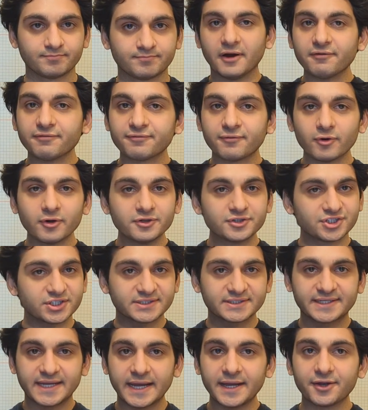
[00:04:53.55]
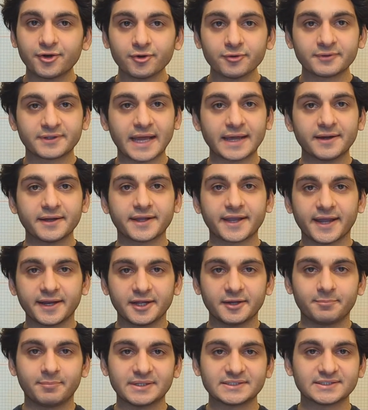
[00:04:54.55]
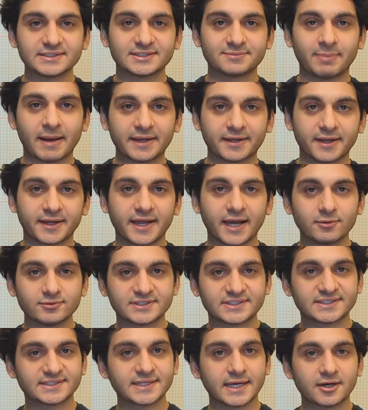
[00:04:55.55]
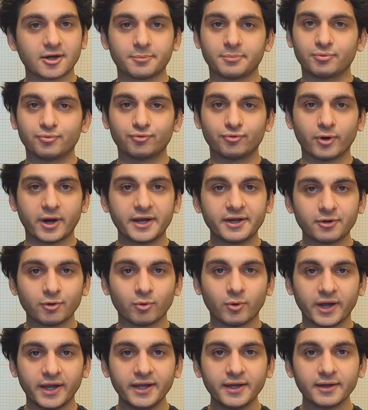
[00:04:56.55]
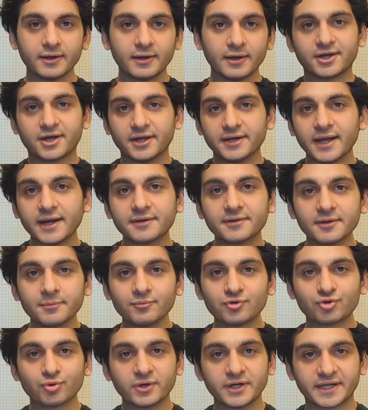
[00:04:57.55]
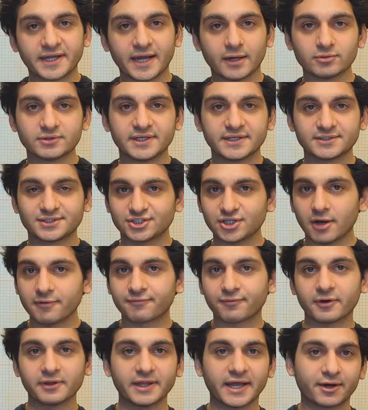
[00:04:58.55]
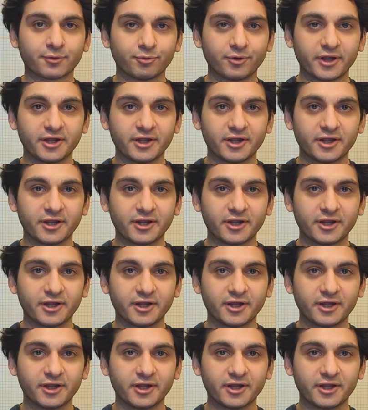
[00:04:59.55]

Therefore, just get your dedicated business bank accounts set up right away and connect them to an accounting software like